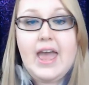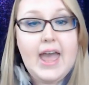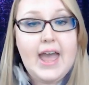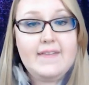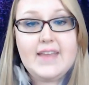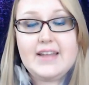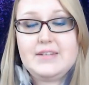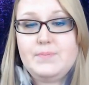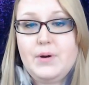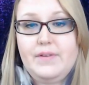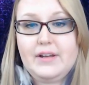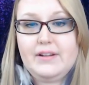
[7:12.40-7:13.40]
And that's
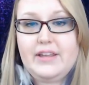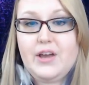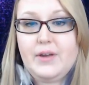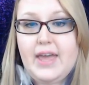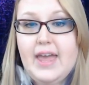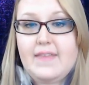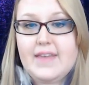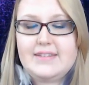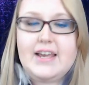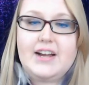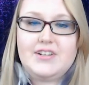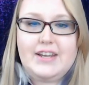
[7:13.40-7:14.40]
perfectly okay. That's
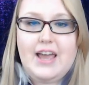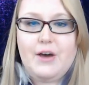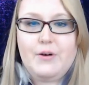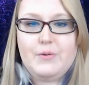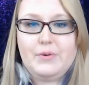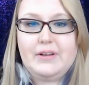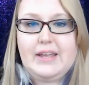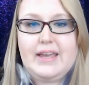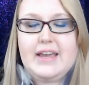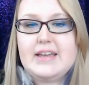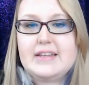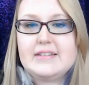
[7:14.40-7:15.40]
actually how it really
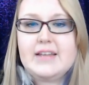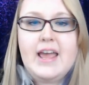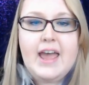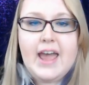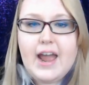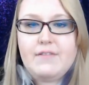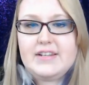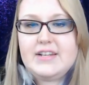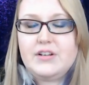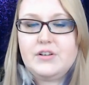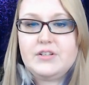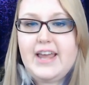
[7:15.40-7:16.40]
is. Every
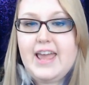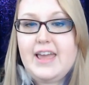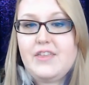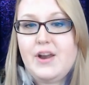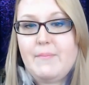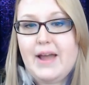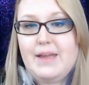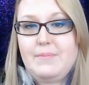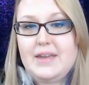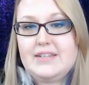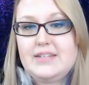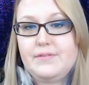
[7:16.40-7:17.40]
single day, there might be
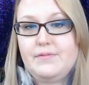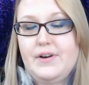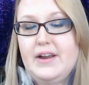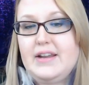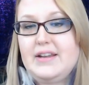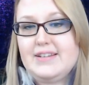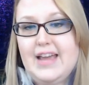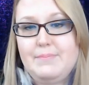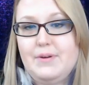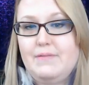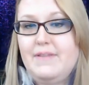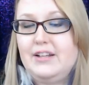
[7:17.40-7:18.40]
a different type
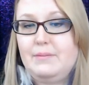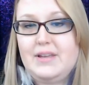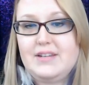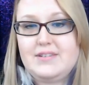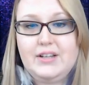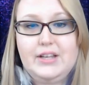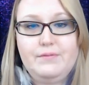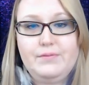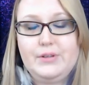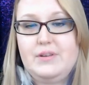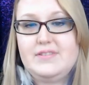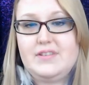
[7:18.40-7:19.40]
of elemental
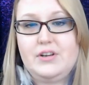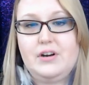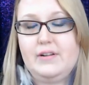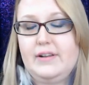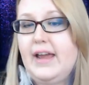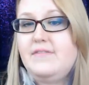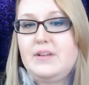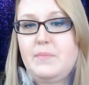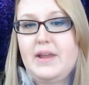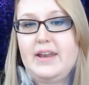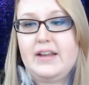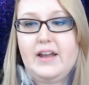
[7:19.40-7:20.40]
influence in our life
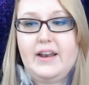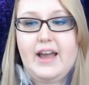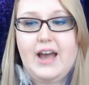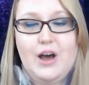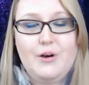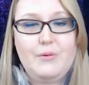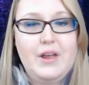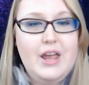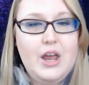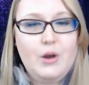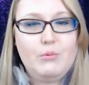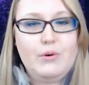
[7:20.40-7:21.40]
depending on how
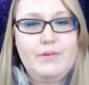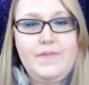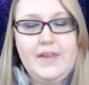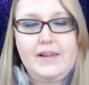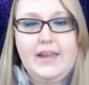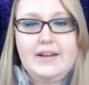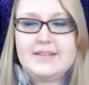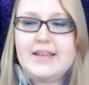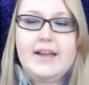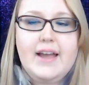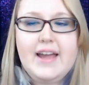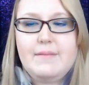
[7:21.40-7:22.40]
we're feeling. Does
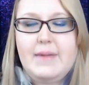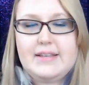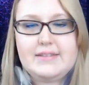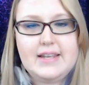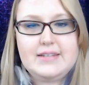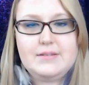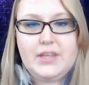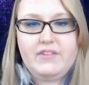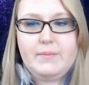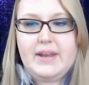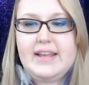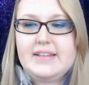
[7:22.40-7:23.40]
that kind of make sense with
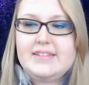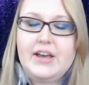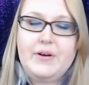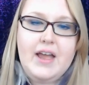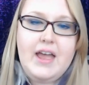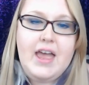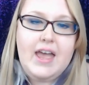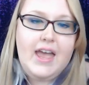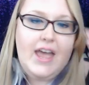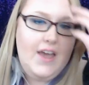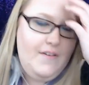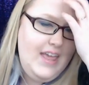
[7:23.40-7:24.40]
everybody? So,
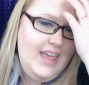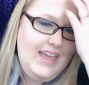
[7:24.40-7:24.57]
if,